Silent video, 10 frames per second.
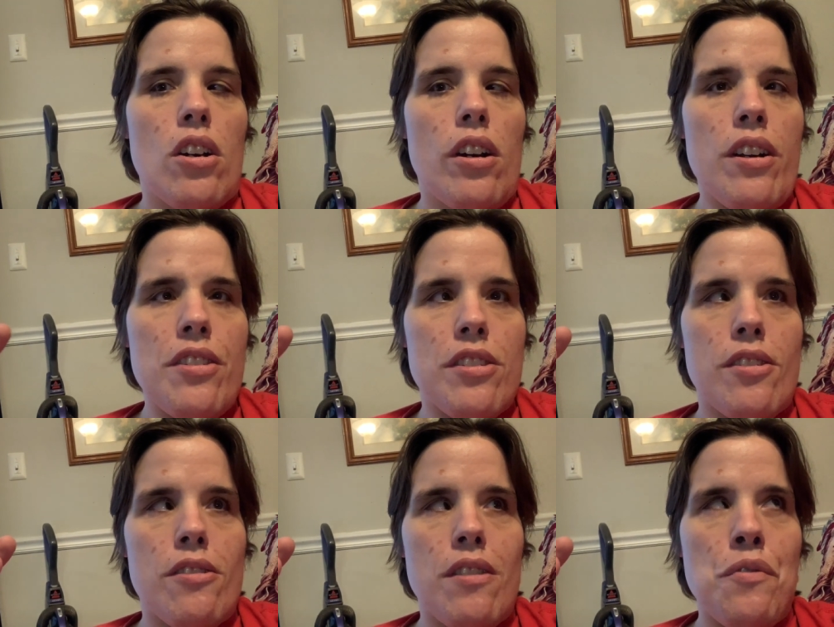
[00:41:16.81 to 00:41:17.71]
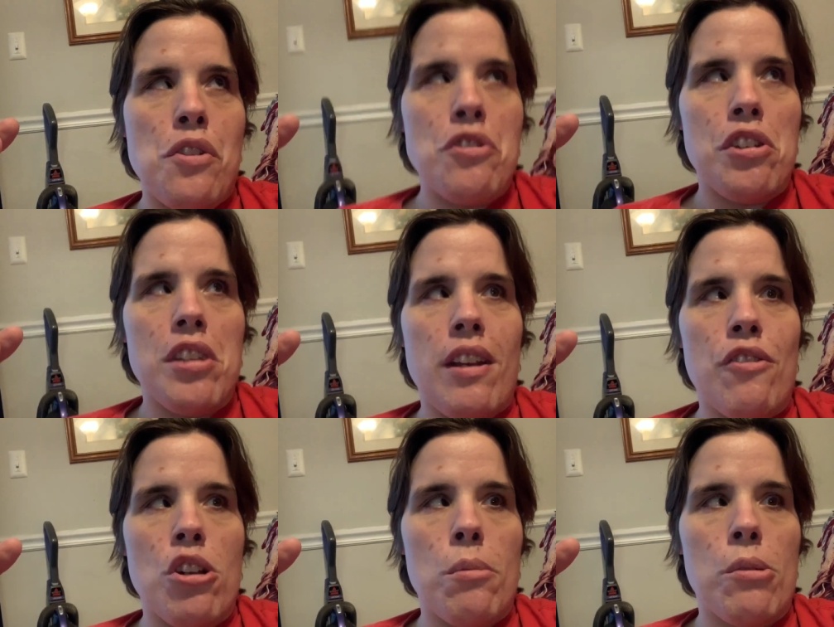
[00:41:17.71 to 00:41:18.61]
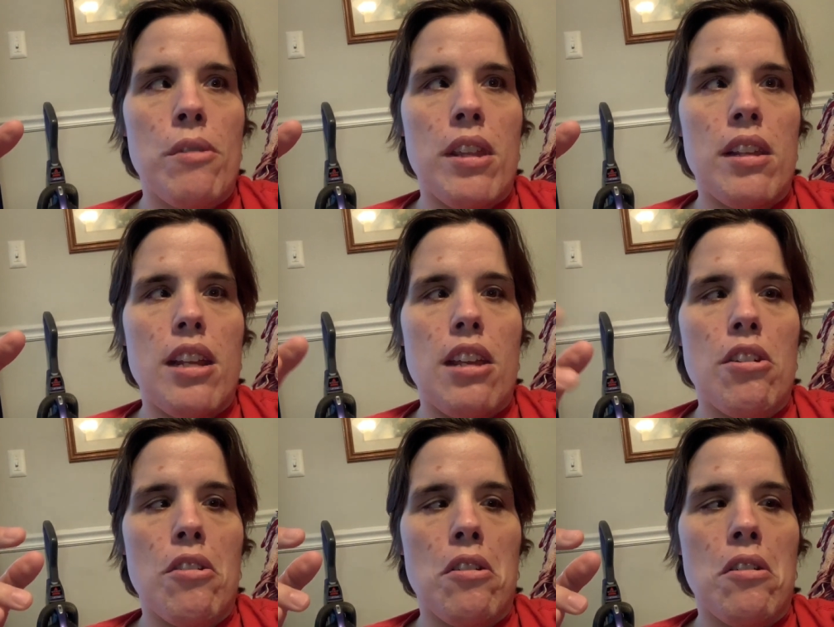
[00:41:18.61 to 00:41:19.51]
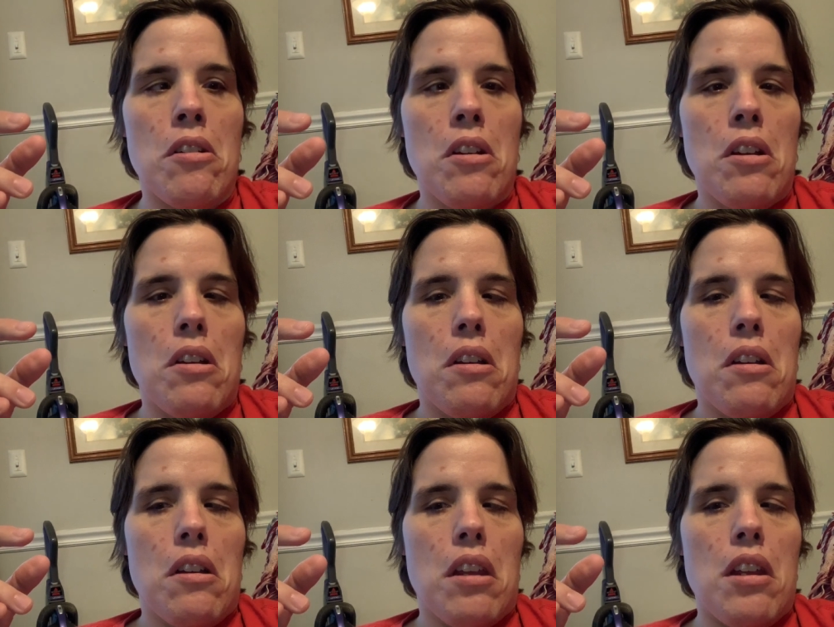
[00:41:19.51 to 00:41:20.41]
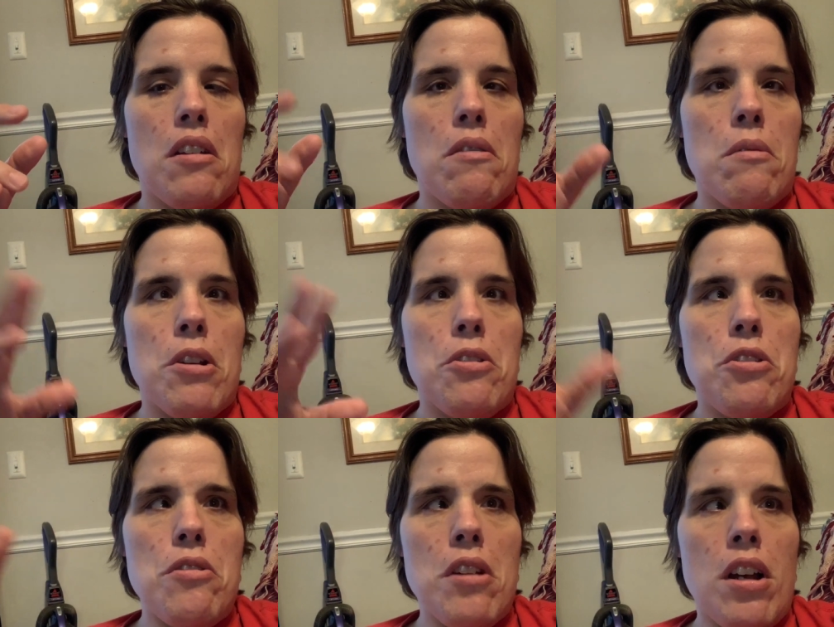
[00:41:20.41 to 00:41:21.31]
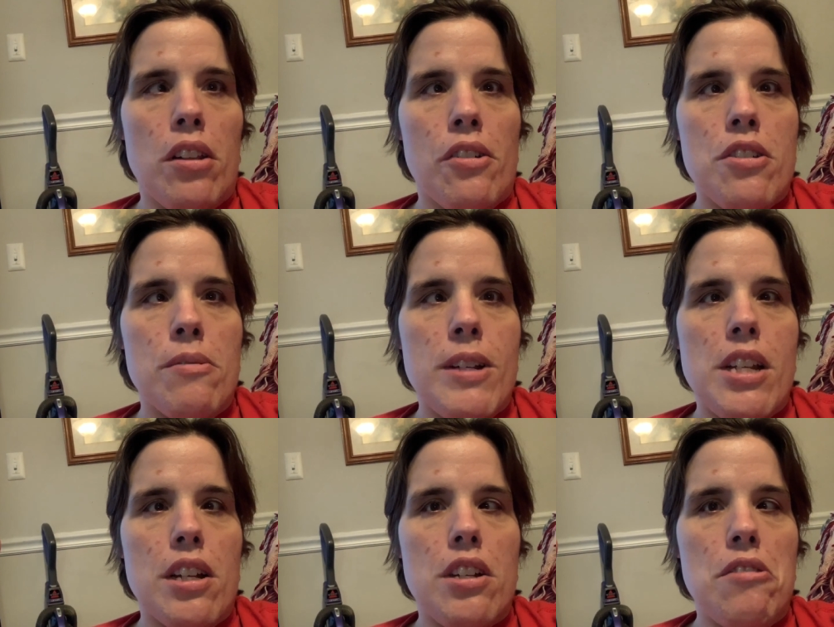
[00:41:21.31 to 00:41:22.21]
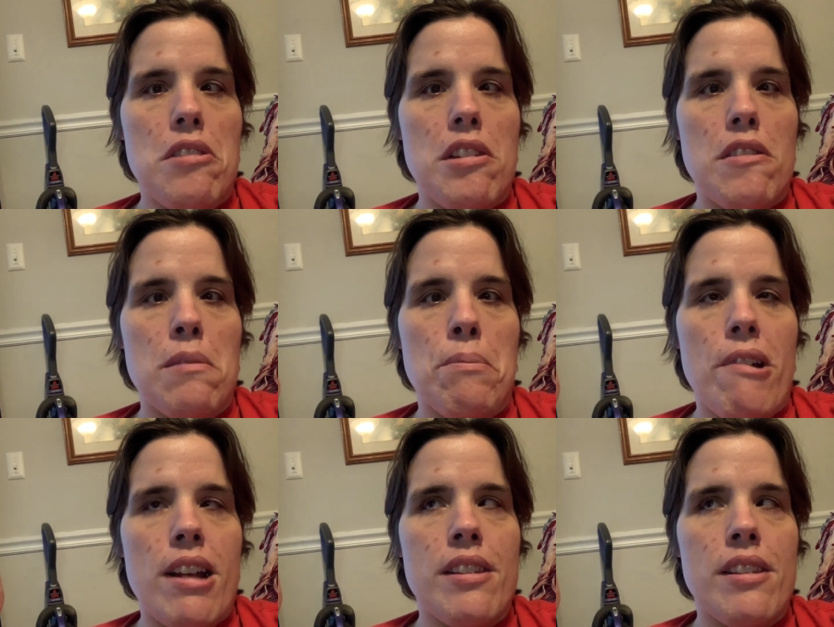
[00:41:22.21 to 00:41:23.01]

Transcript: Also, if you just have trouble with either, you know, one or two colors, what you could do is use brass